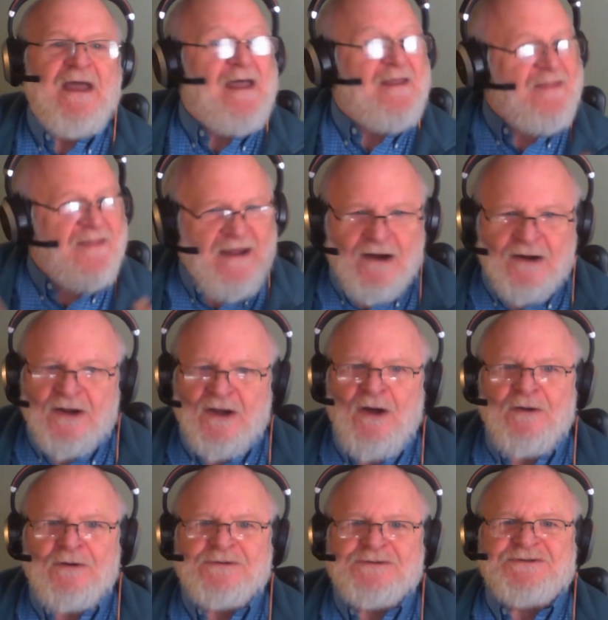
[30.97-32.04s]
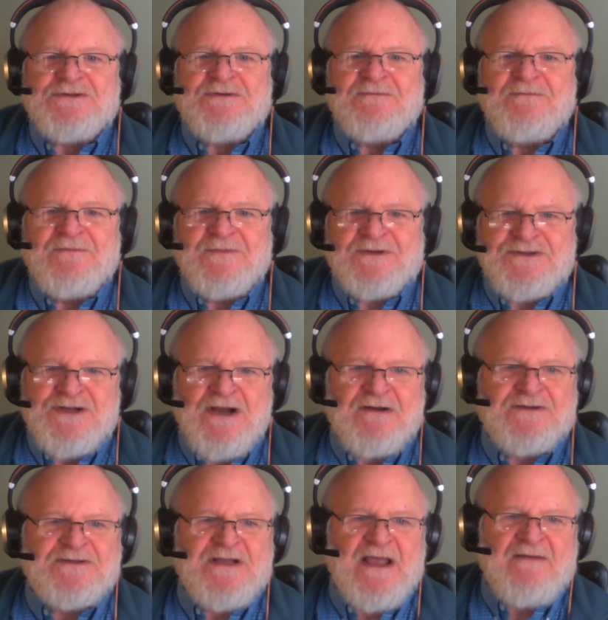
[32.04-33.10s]
And there goes the
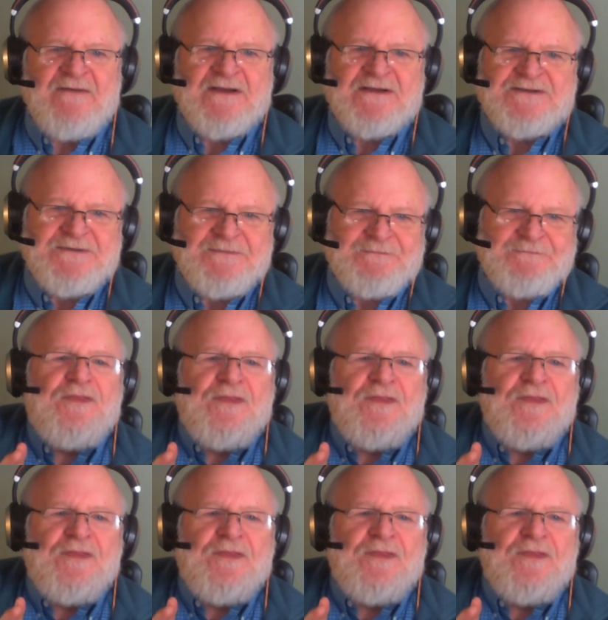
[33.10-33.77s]
shared savings.